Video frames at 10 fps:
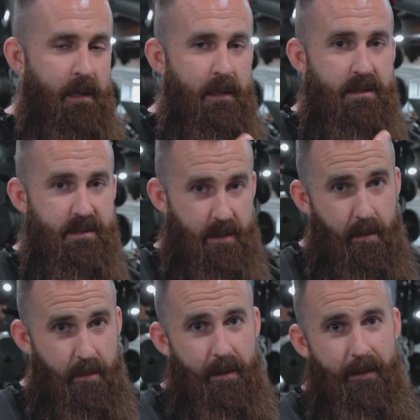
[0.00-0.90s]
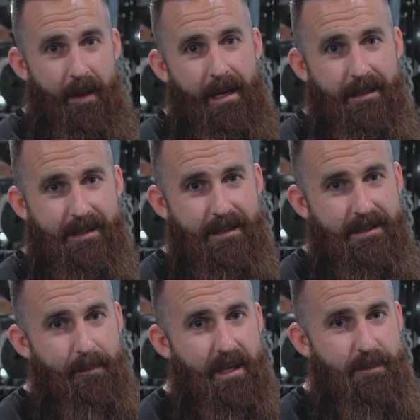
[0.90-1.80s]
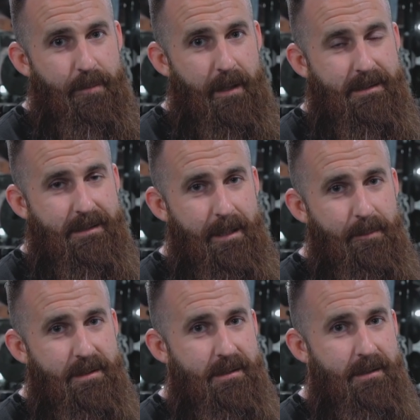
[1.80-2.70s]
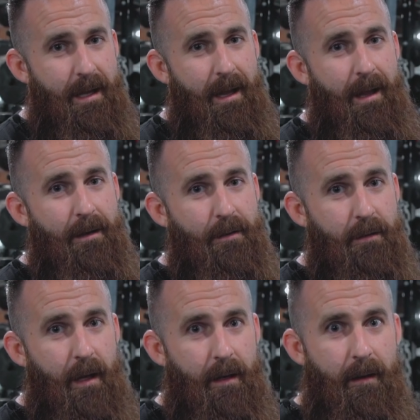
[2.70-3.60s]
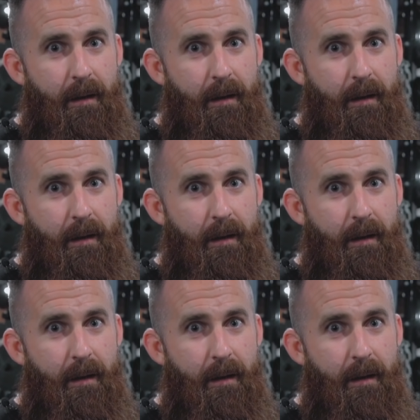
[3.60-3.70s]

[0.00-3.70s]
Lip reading: So that is it. Some bench press tips and good luck.